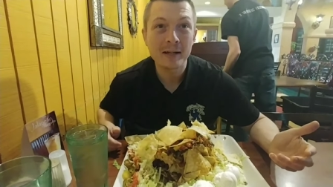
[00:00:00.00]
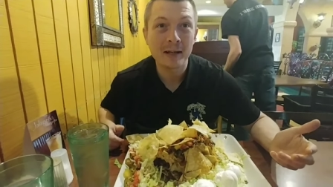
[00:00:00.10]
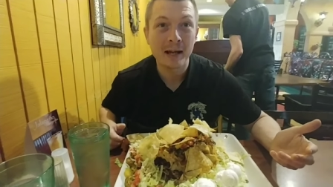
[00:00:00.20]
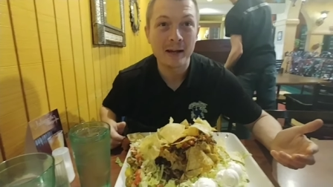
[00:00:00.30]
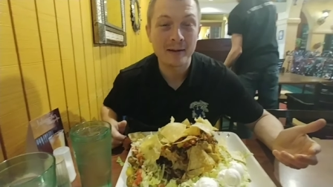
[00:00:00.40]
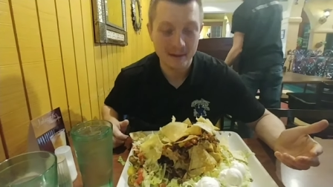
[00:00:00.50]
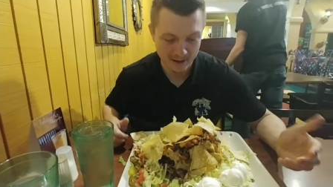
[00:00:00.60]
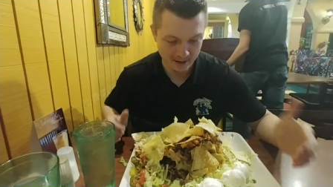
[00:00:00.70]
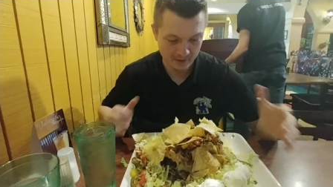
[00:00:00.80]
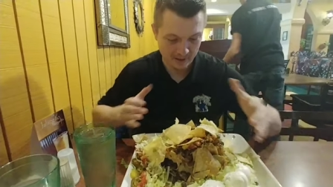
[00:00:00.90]
tin can
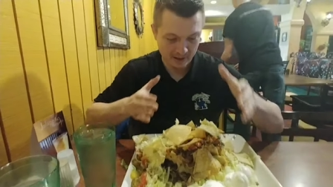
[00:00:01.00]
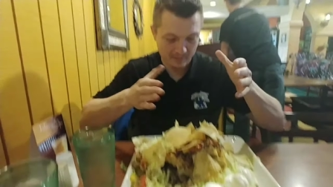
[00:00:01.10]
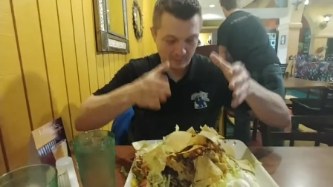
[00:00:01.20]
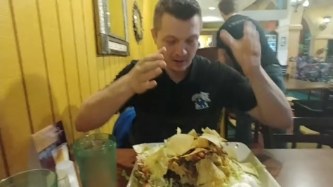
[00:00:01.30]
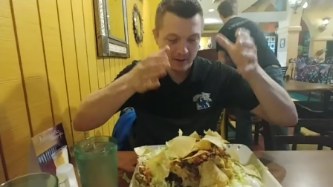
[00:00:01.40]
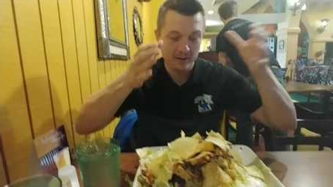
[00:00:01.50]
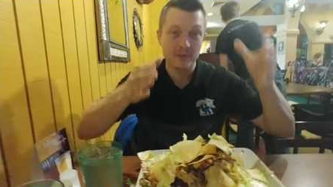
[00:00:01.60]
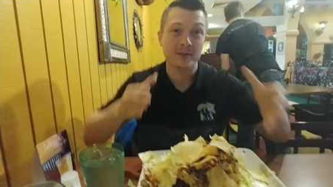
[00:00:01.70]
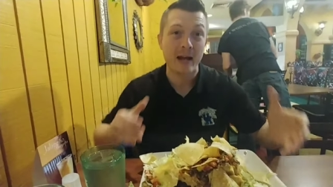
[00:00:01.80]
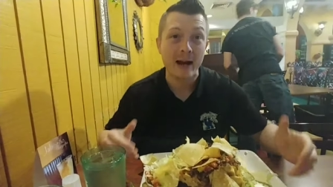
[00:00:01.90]
and they made it
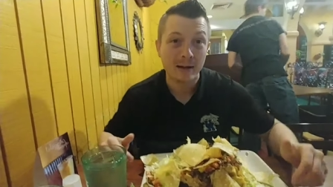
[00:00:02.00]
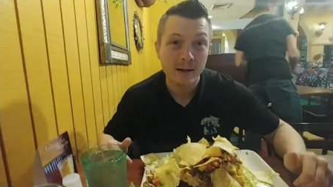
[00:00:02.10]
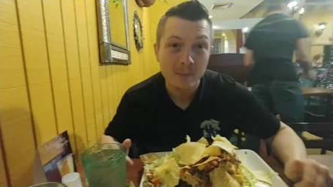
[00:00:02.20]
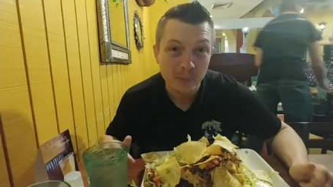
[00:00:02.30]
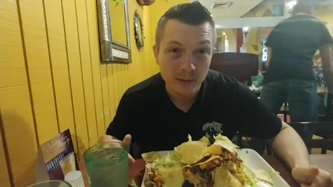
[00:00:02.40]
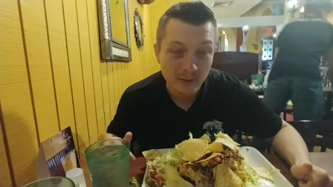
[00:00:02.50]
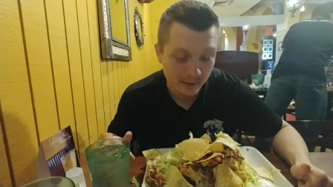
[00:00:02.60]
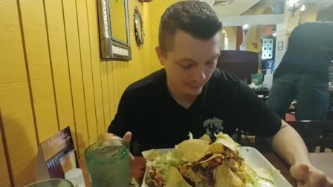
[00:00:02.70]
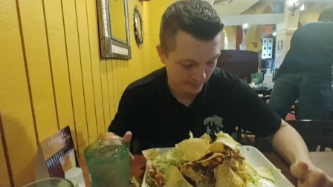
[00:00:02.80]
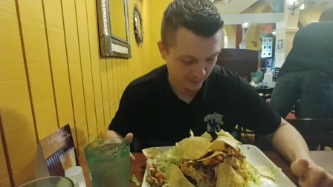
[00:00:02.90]
stack up and that was